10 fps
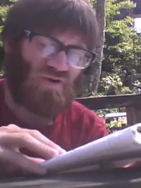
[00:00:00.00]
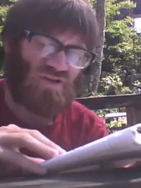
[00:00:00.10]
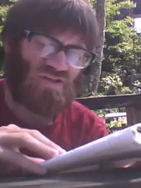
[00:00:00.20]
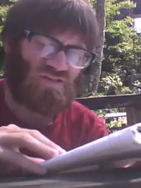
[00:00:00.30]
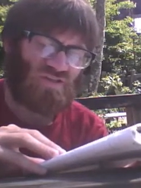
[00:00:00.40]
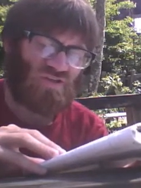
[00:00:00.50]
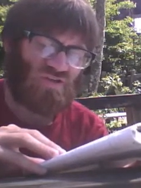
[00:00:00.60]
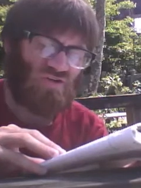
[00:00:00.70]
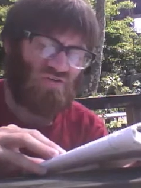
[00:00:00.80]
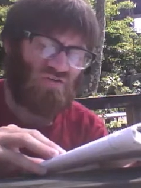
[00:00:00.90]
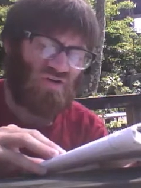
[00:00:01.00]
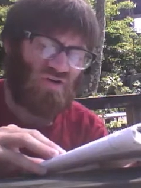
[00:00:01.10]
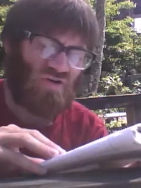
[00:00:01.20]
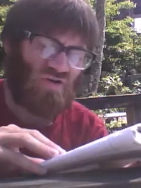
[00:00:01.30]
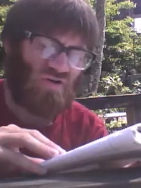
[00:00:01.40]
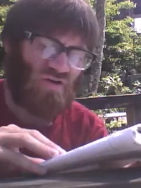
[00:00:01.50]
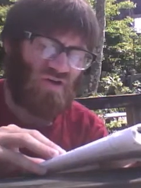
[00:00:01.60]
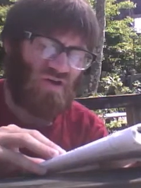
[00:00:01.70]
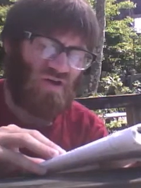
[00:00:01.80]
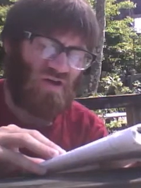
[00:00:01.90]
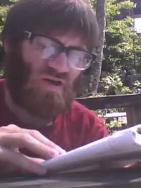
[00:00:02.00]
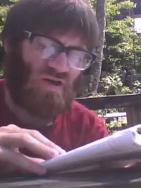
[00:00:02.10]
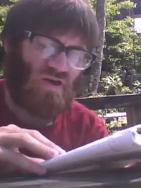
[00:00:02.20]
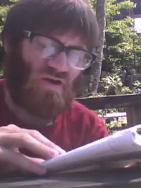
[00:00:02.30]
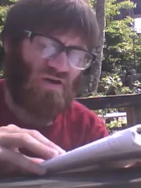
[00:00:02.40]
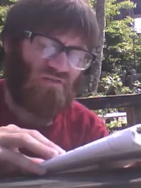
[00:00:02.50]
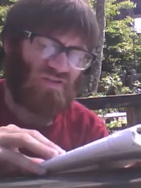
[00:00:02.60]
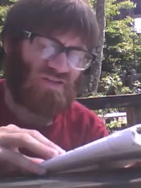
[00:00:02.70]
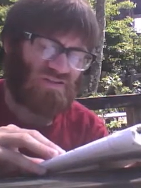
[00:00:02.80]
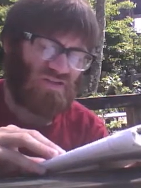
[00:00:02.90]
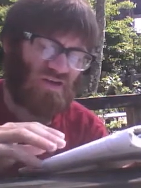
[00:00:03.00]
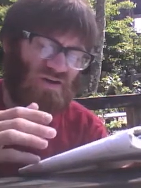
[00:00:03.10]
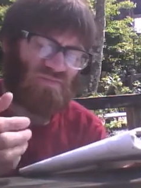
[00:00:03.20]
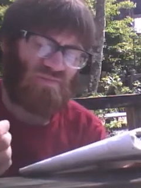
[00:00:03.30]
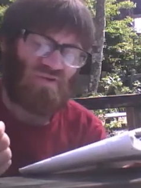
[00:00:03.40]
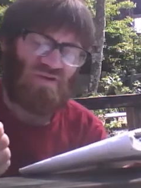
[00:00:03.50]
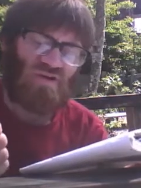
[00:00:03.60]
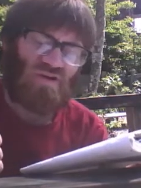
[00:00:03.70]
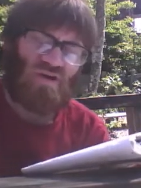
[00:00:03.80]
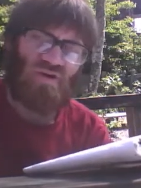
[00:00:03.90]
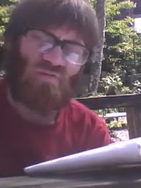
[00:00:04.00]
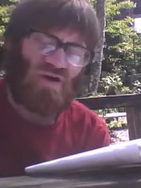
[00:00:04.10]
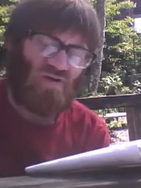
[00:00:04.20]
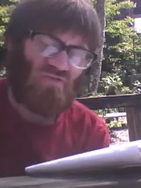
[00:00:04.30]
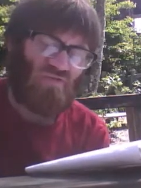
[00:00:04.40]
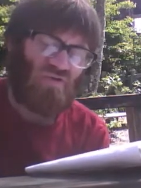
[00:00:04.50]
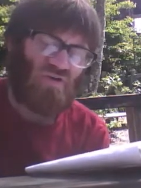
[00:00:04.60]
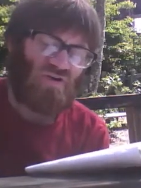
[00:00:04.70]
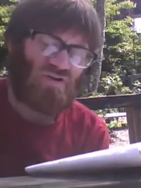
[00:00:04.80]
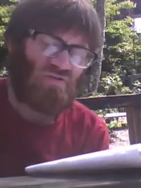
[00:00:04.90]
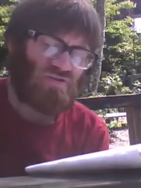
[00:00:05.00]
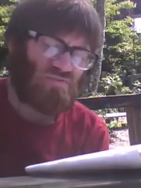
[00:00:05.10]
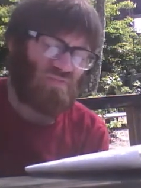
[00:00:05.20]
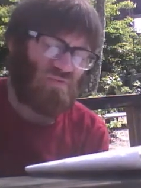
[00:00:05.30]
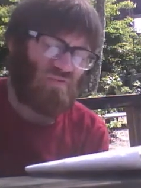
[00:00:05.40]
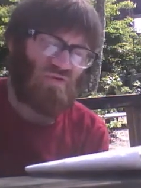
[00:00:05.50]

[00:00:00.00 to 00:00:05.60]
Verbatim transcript: but it's unknown of this time it will have four USB